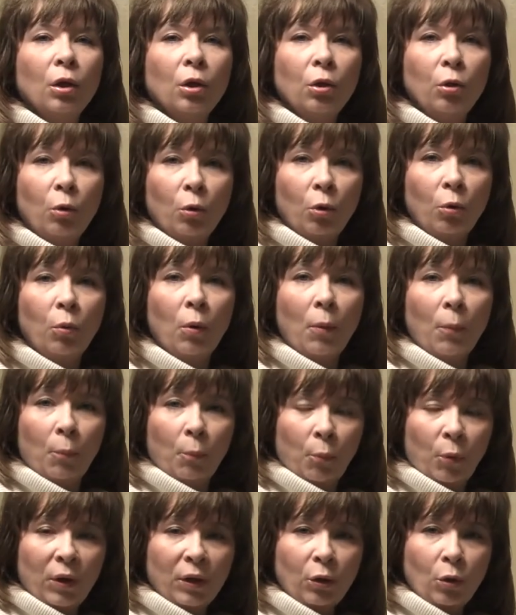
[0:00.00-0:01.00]
you
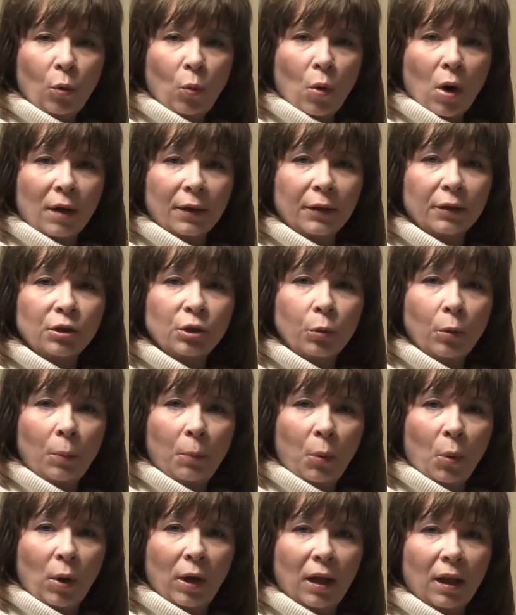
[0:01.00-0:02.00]
bring your water to a
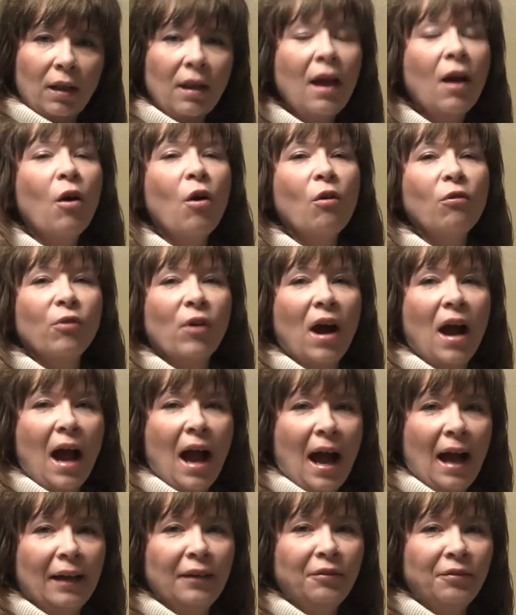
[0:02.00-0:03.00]
boil over a
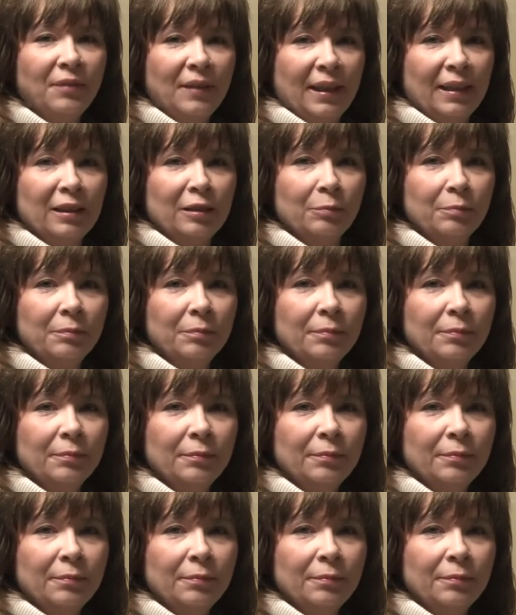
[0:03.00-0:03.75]
high flame,